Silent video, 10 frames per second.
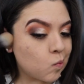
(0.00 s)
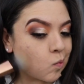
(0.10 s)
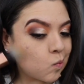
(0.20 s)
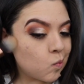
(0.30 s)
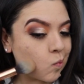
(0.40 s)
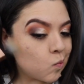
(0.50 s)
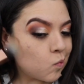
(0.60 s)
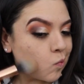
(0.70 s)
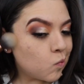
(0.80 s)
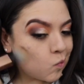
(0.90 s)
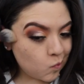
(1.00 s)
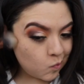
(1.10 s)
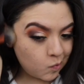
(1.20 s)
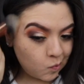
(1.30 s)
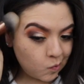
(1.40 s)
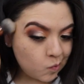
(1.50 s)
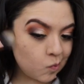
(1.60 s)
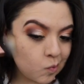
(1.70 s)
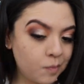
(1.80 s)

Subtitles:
(no one is talking)